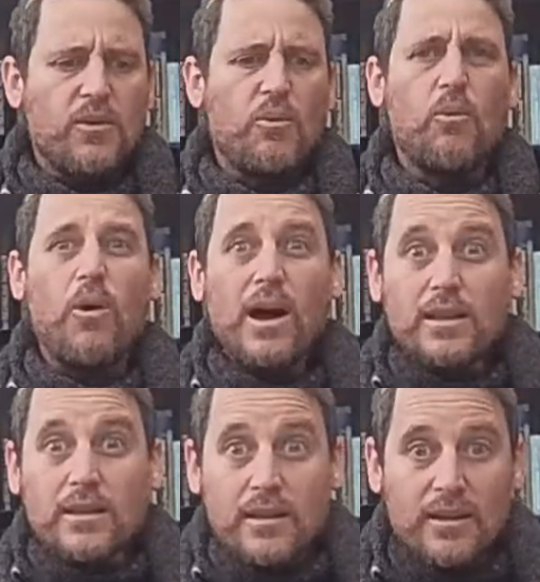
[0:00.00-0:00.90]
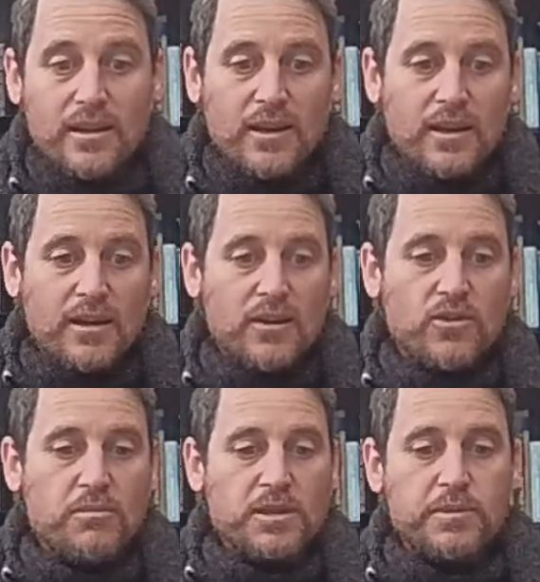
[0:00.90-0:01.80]
What?
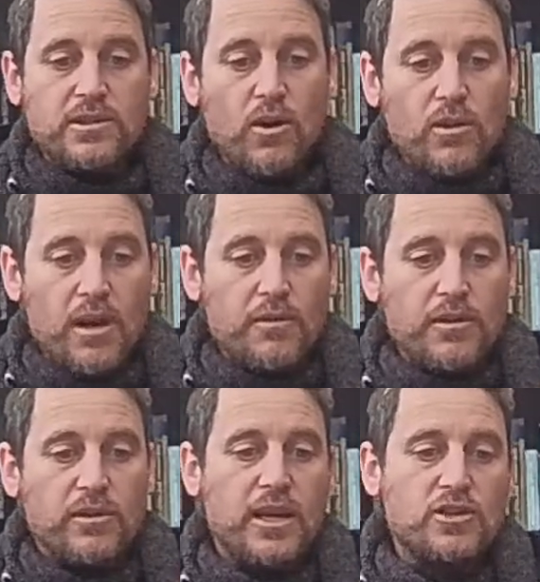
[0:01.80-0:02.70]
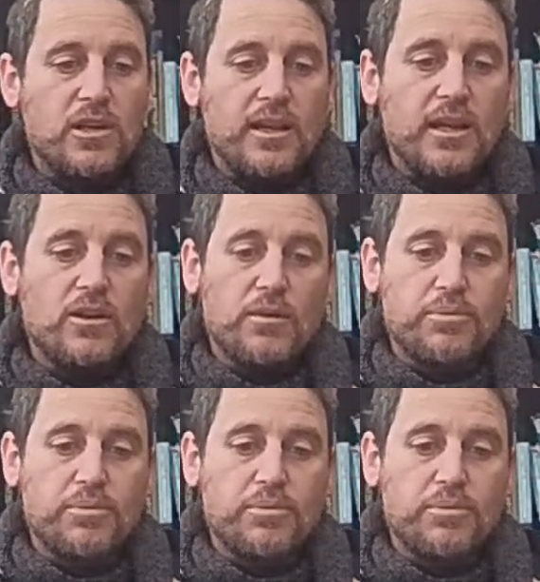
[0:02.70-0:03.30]
You must be so in love with your nation that you're